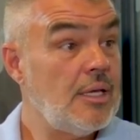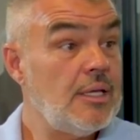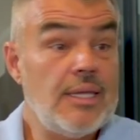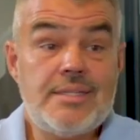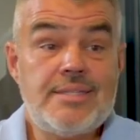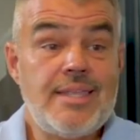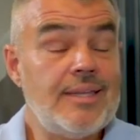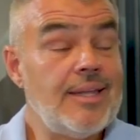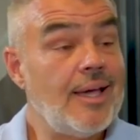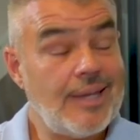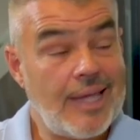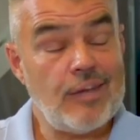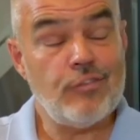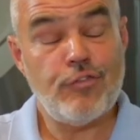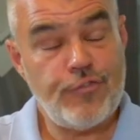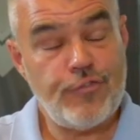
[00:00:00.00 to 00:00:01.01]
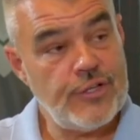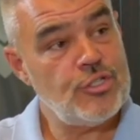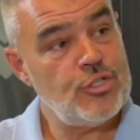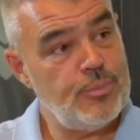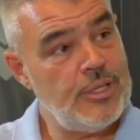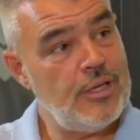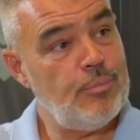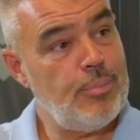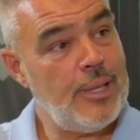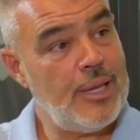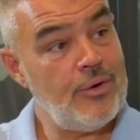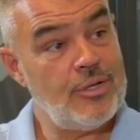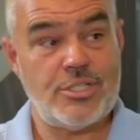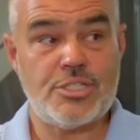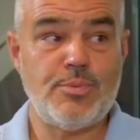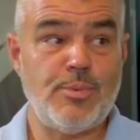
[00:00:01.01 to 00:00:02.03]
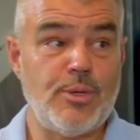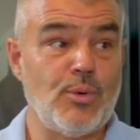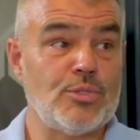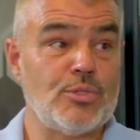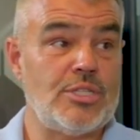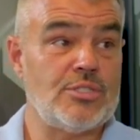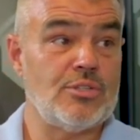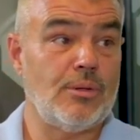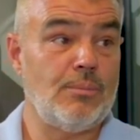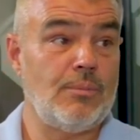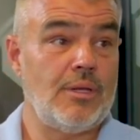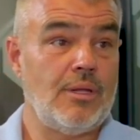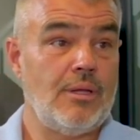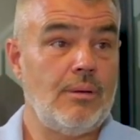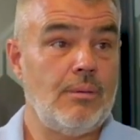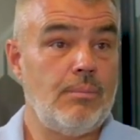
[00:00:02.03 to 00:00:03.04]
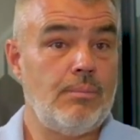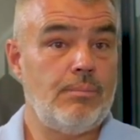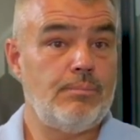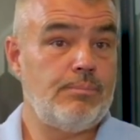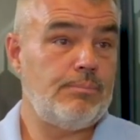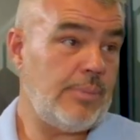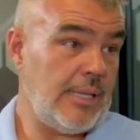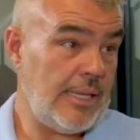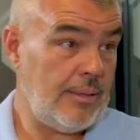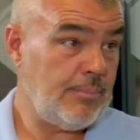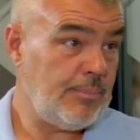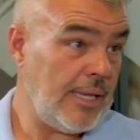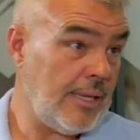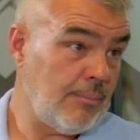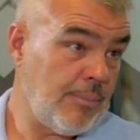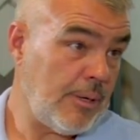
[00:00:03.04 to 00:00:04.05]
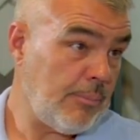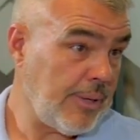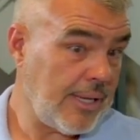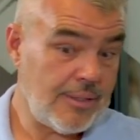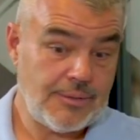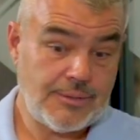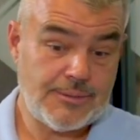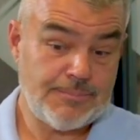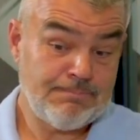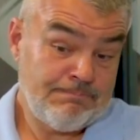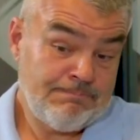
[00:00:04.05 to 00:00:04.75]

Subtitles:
Is their dad unfit to be a parent just because he's not paying papgeld?